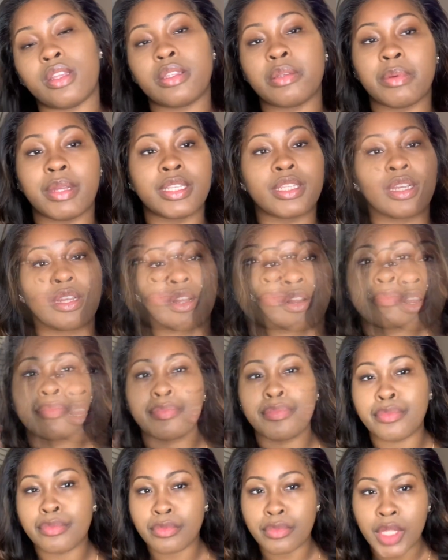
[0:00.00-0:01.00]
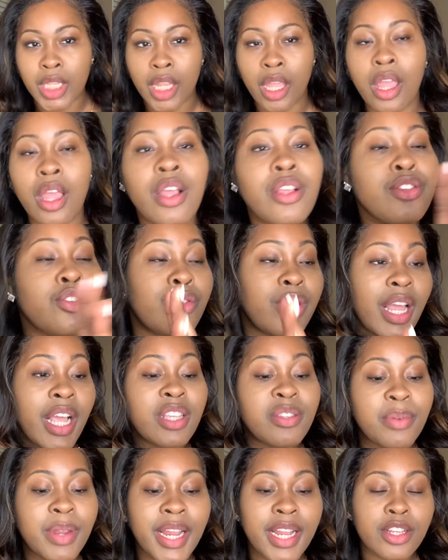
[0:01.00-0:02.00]
this mascara. So
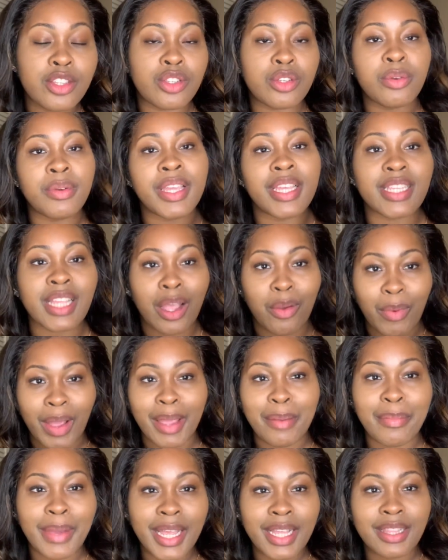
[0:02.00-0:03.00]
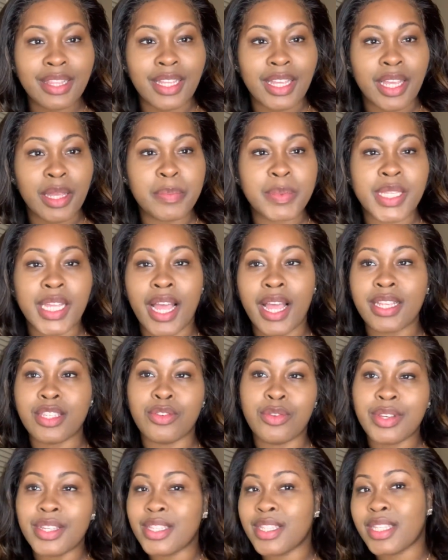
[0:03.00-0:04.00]
next, what I do is I wipe my lips. As you
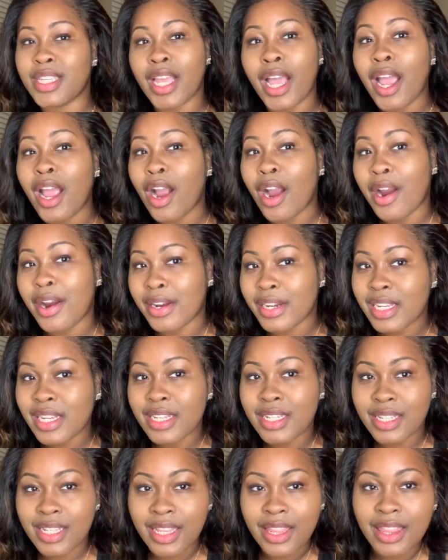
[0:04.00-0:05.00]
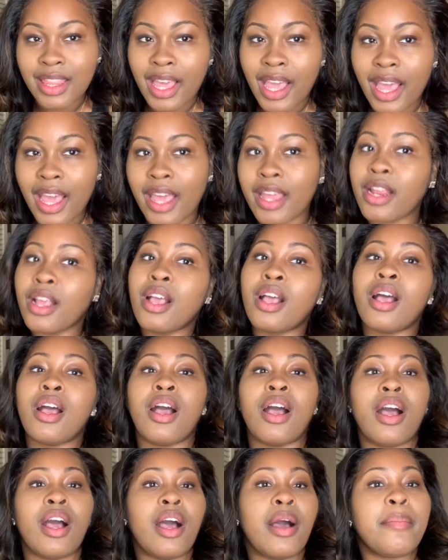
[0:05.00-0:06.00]
can see, I already did that.
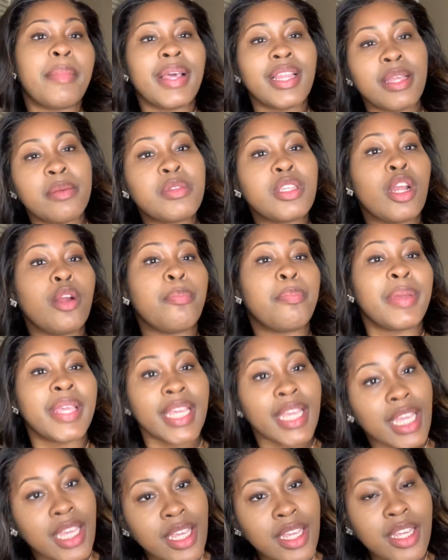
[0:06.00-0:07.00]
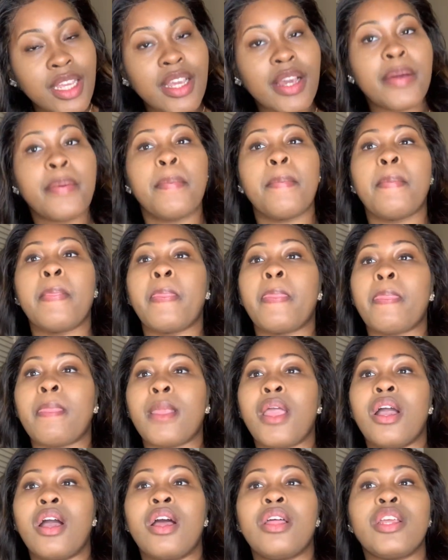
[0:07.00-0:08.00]
My lips are pink.
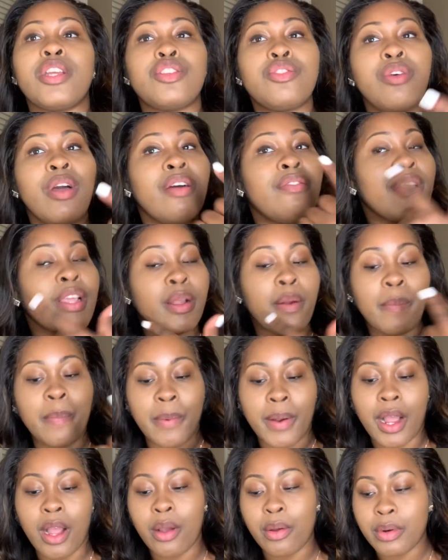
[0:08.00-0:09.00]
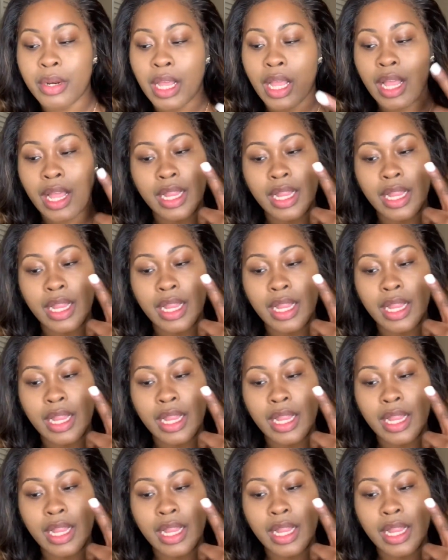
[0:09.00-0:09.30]
They do have like a brown